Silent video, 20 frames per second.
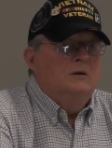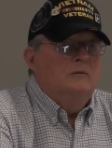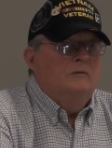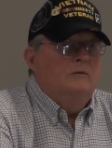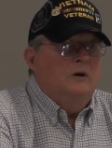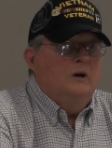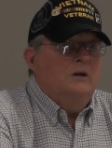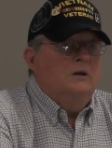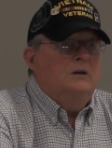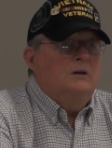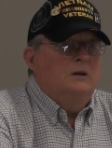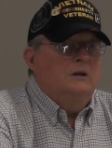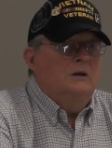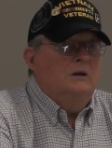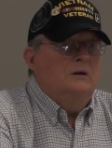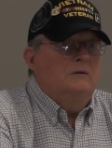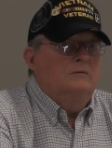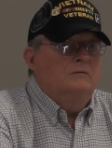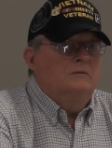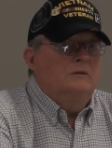but
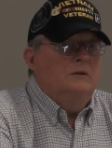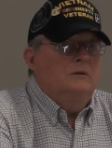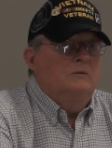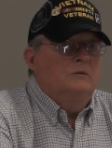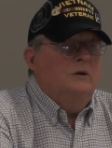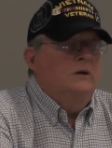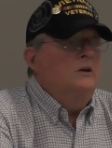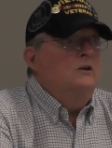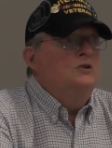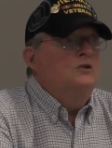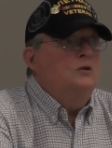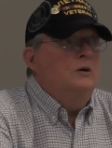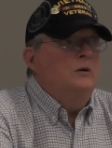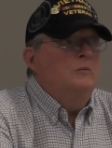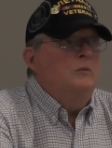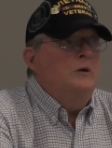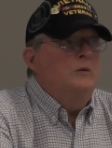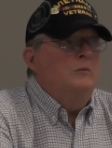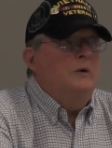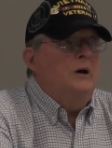we
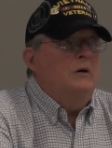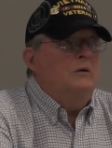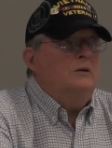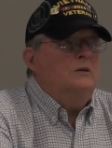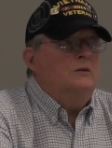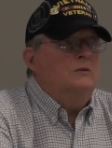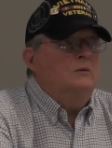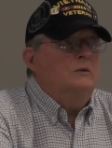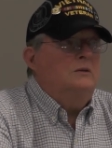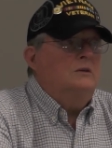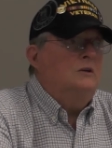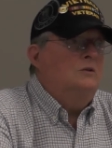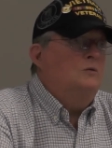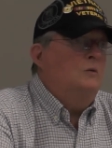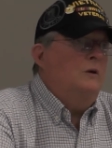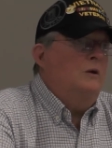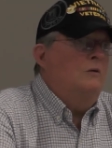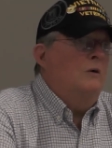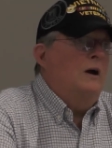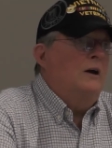enjoyed being back since
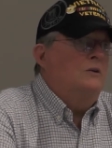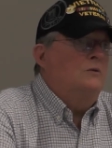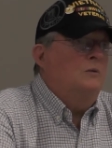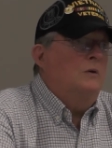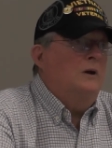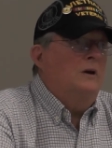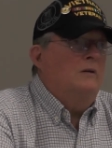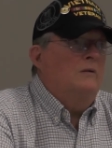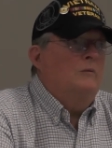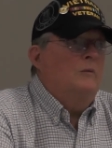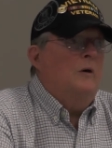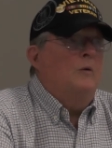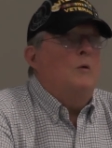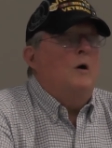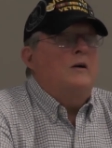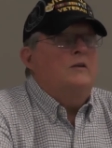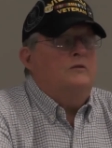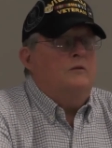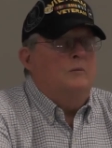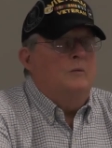we graduated. My
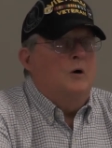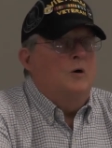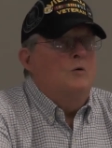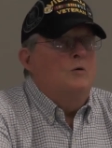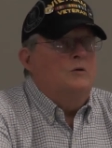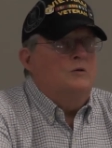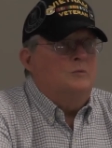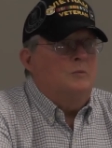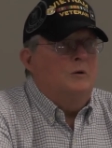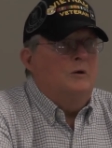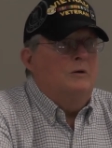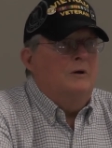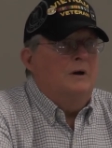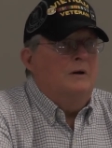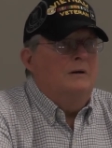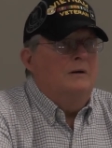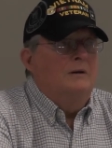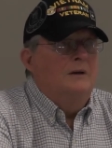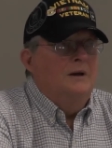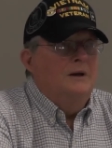wife's from
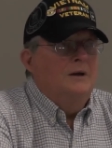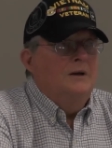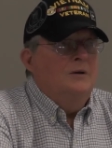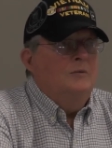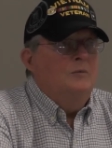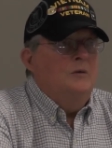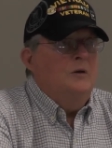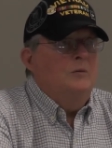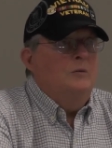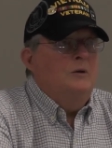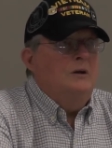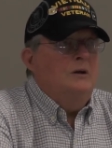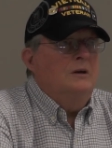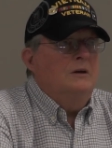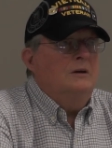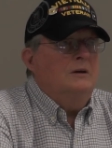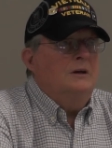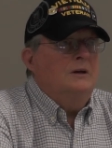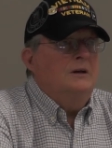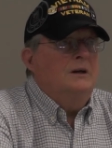Owensboro. Me being
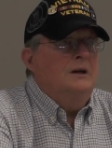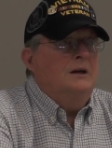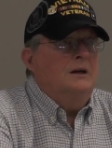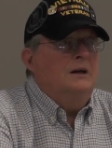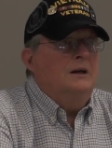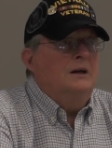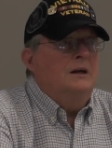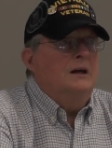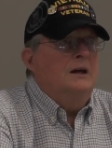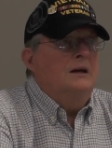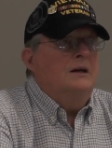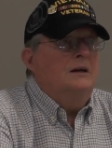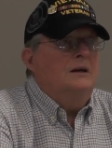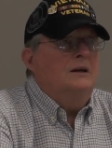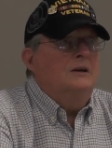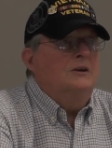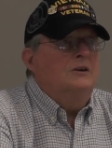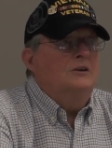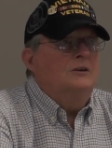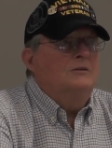a Connecticut Yankee,
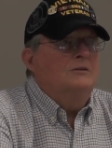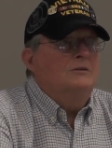you know,